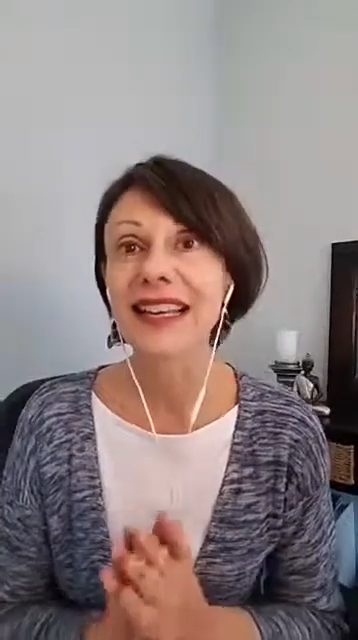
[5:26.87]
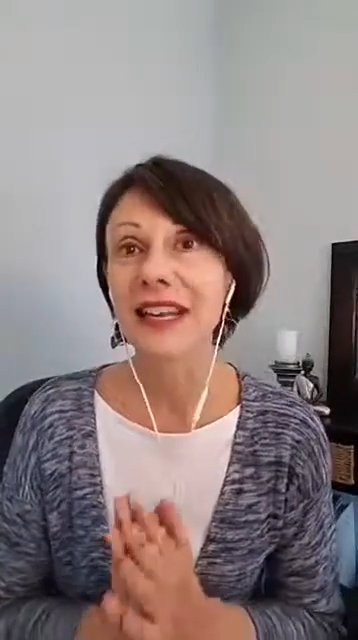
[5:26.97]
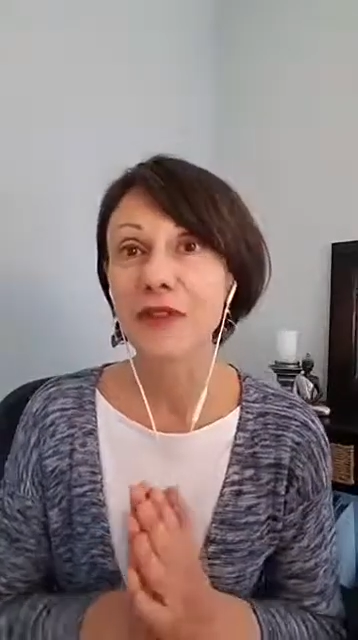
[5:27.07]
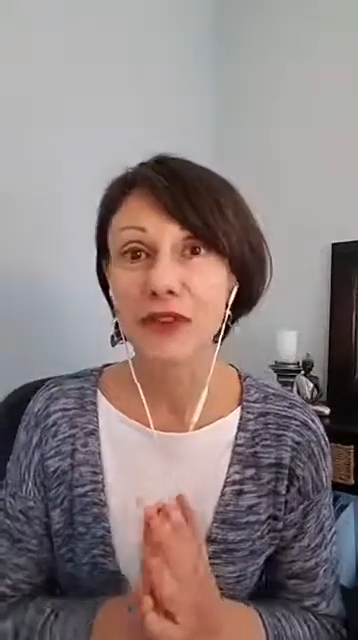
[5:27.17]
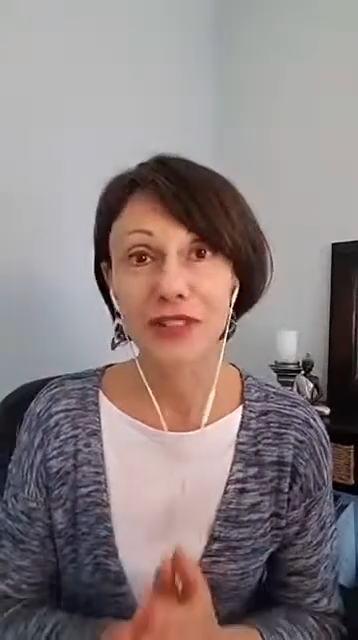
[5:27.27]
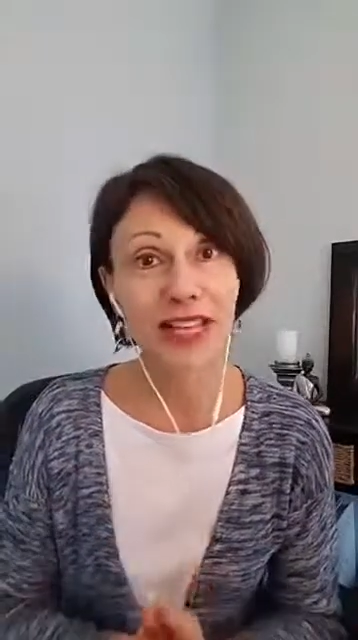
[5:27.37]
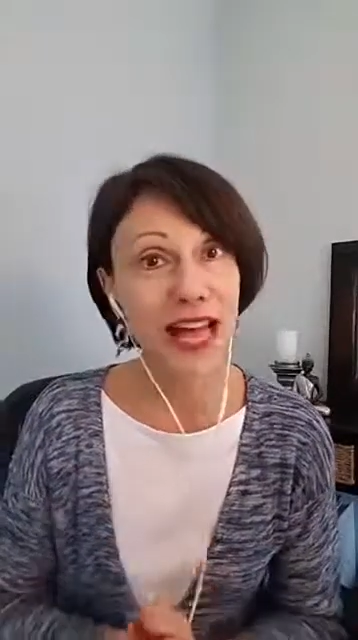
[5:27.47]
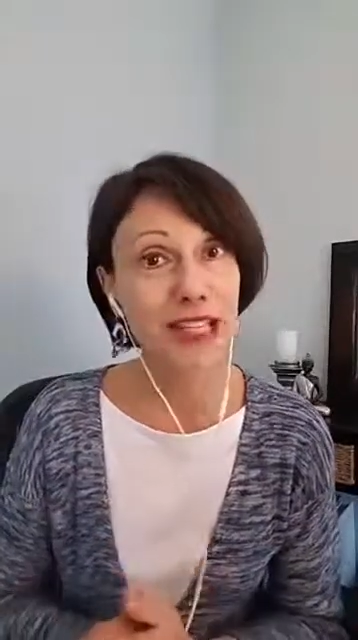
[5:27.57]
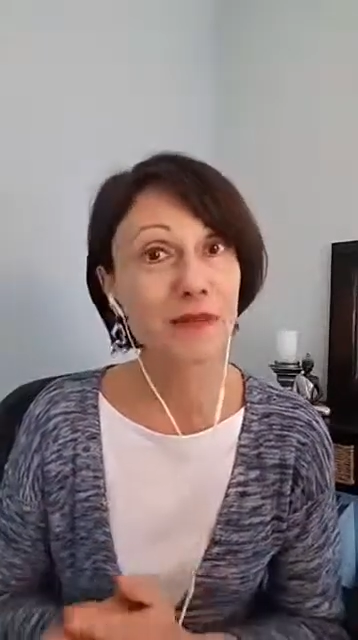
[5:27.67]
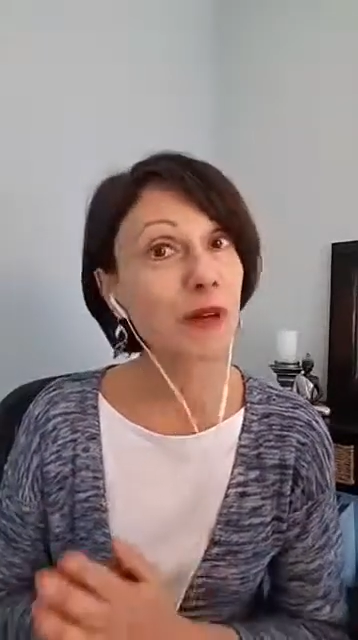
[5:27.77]
If you have a
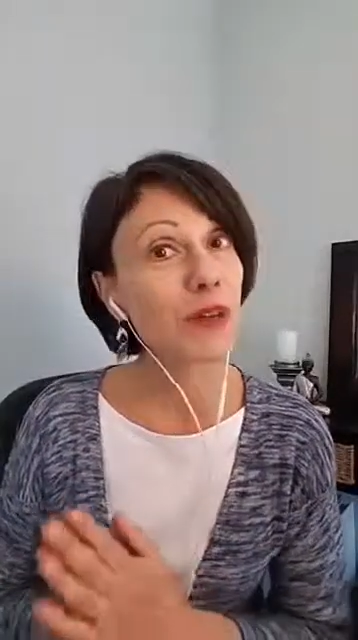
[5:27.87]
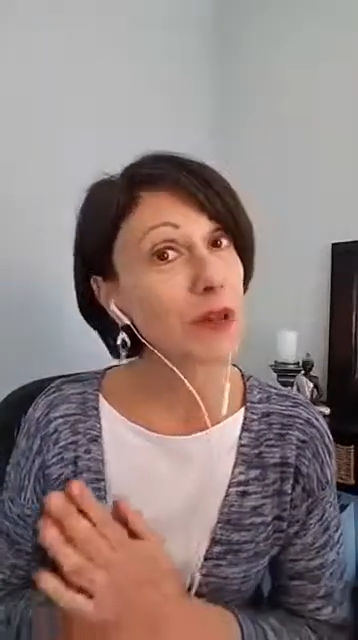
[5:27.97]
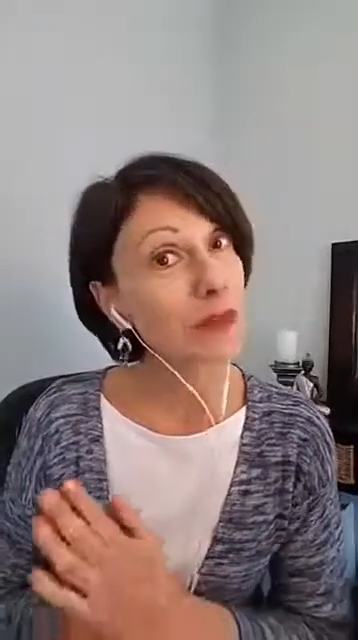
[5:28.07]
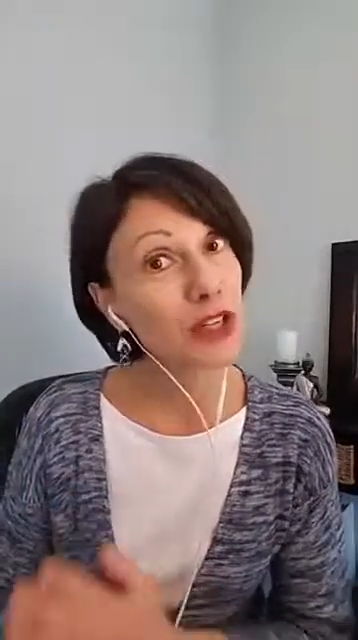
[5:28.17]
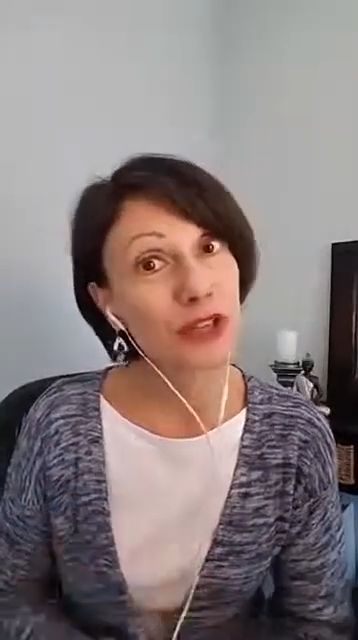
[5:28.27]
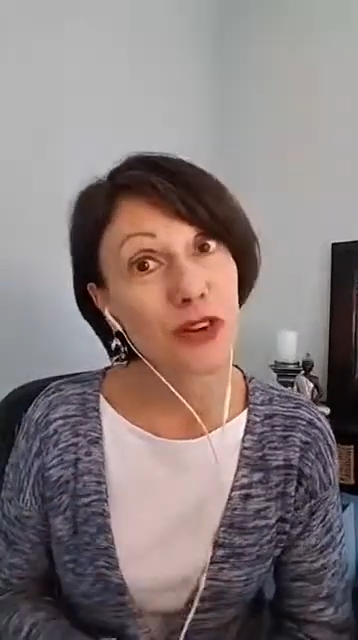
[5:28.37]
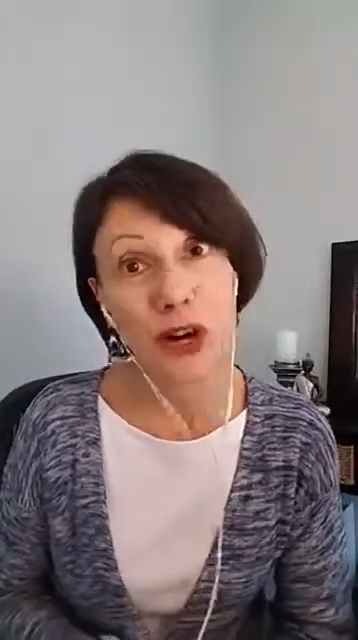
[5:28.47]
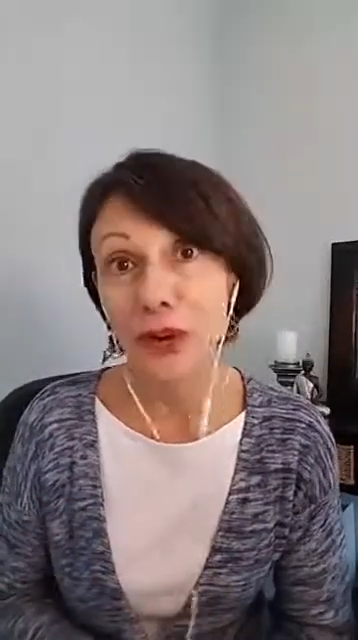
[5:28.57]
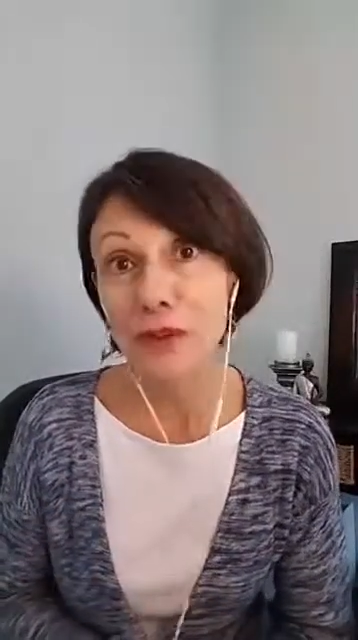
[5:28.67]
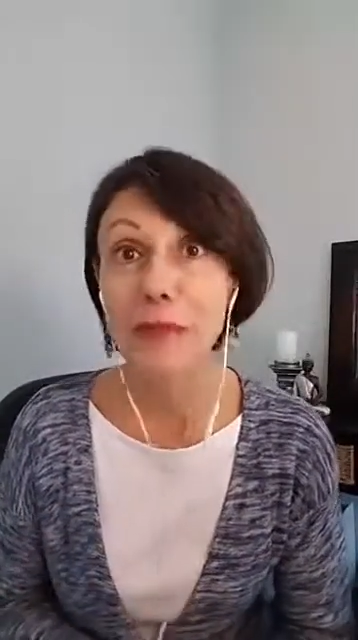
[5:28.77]
tax bill, that means you
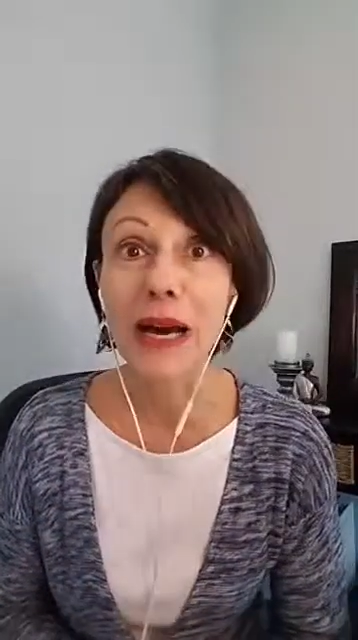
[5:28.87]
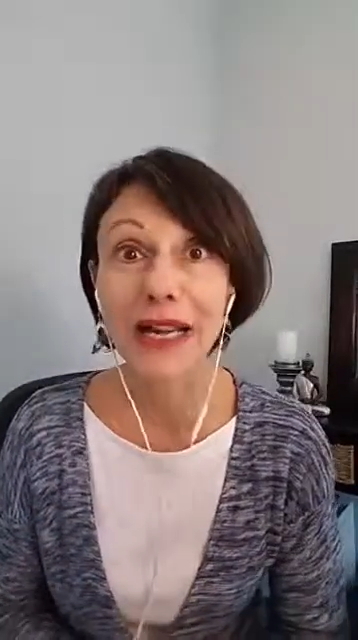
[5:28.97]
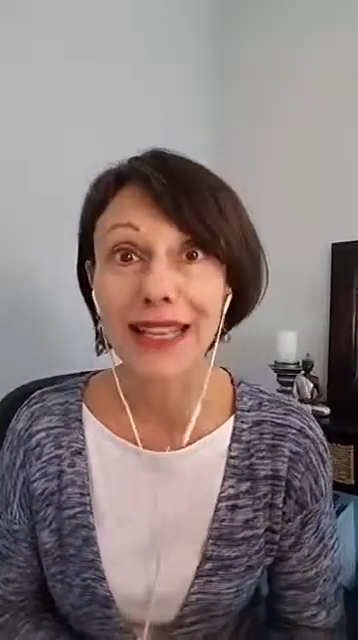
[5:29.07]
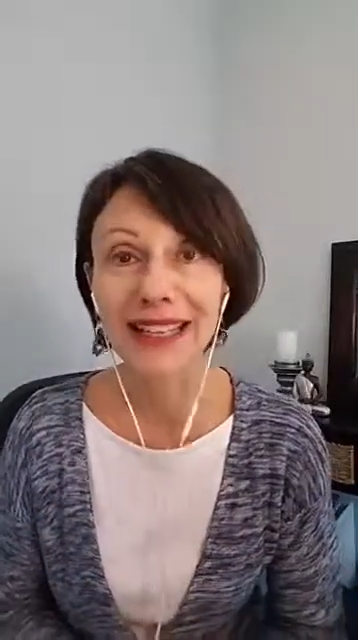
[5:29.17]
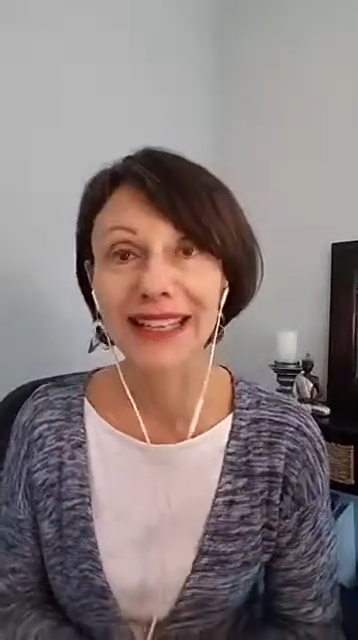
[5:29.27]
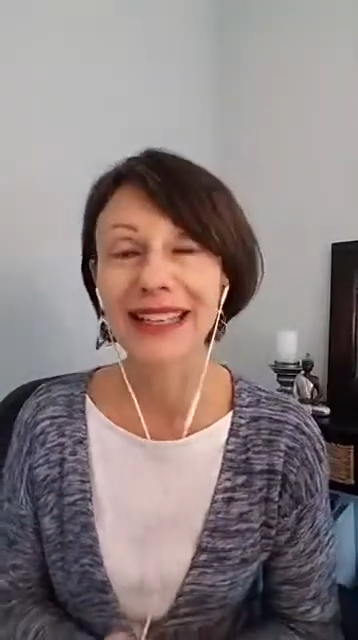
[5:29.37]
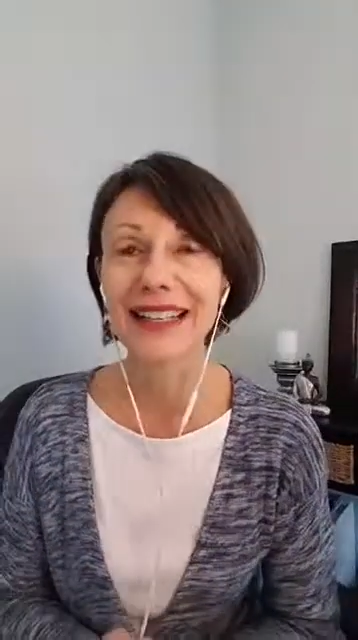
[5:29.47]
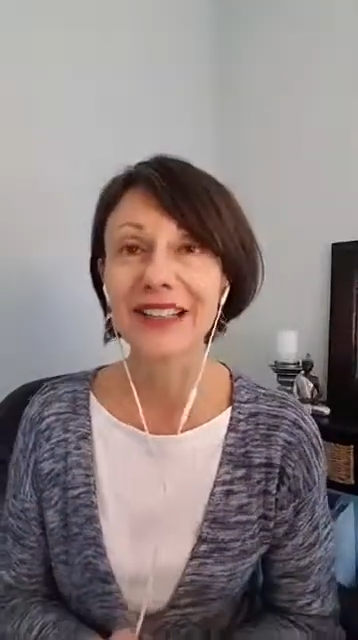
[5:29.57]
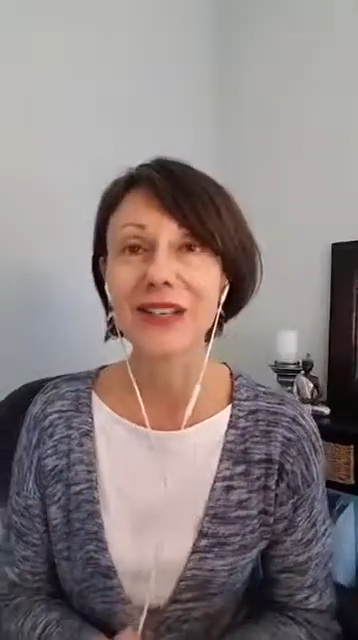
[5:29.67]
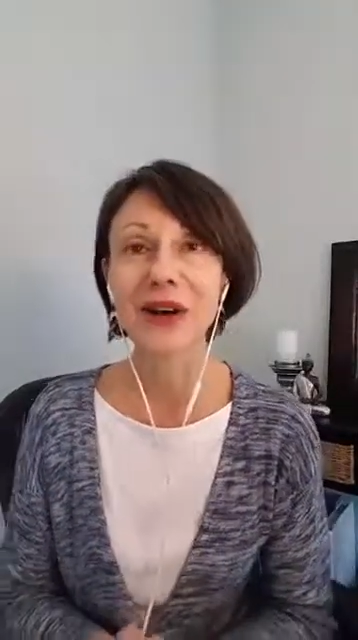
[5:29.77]
earned money.
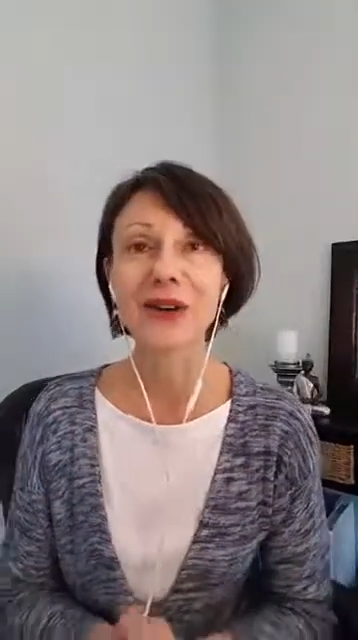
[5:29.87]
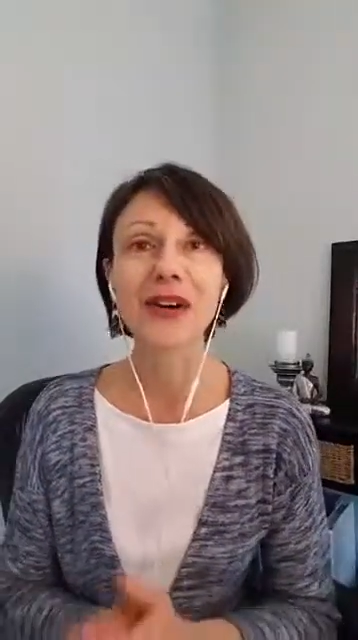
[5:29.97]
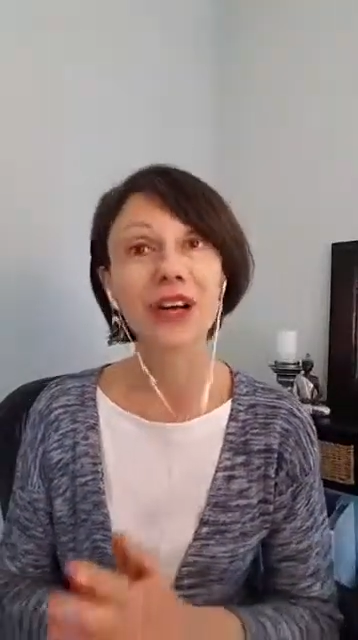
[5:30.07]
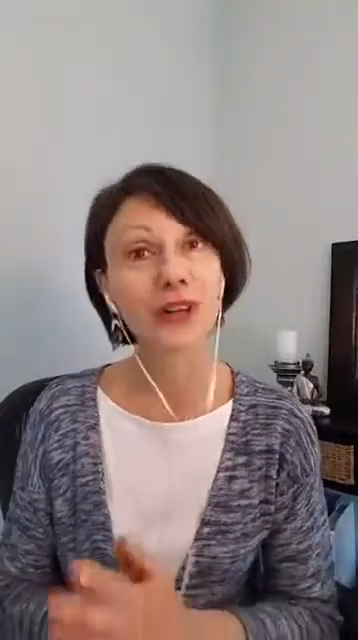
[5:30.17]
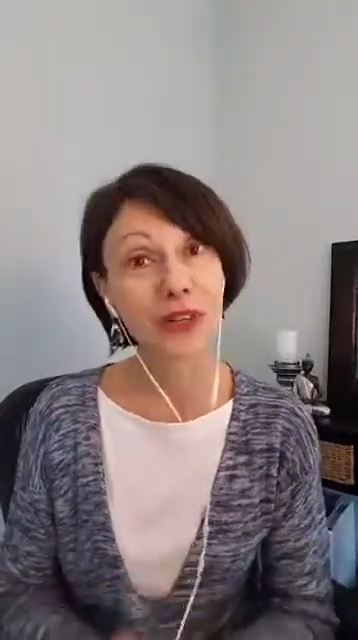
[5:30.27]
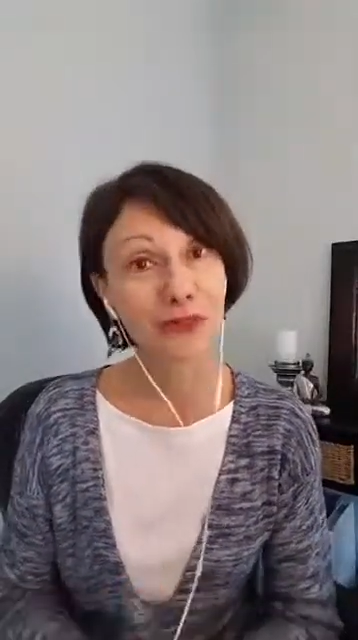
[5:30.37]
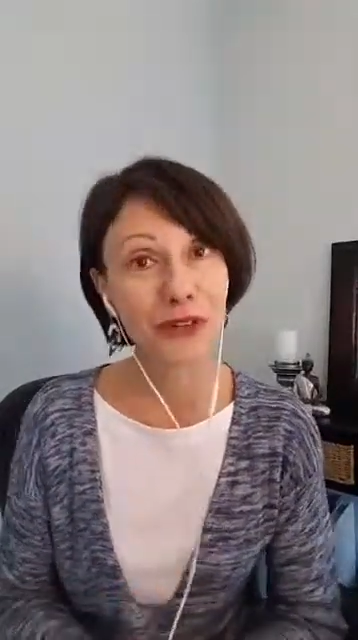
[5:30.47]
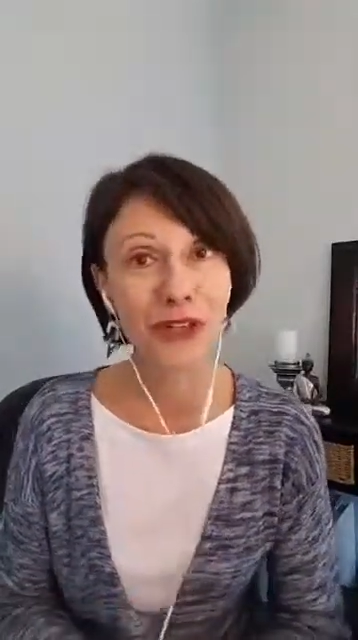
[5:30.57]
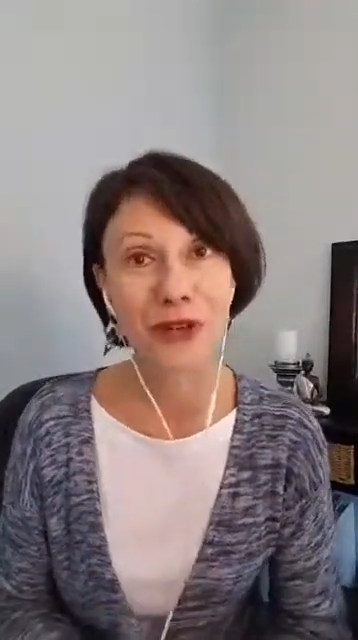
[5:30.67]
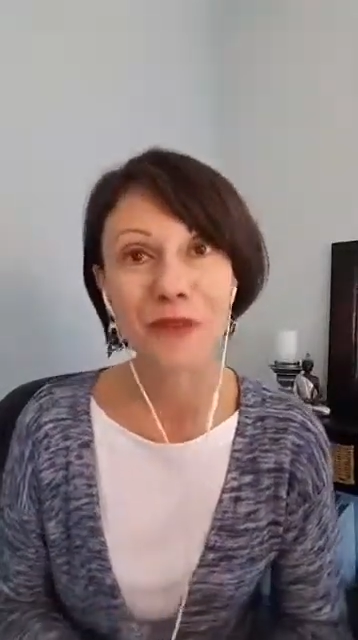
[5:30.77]
So good for
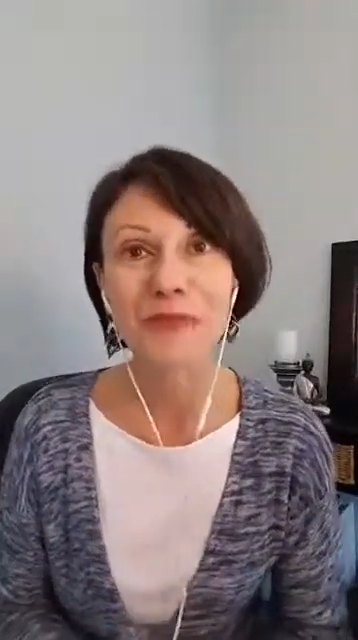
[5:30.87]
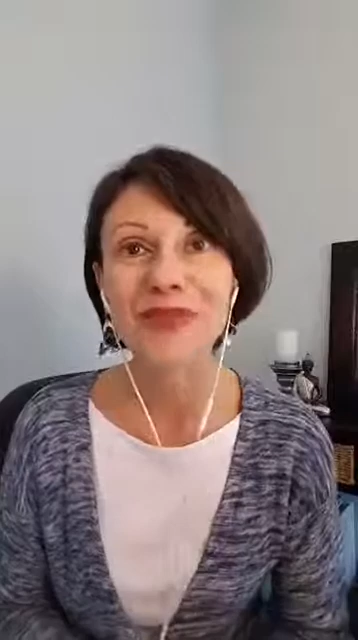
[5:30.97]
you.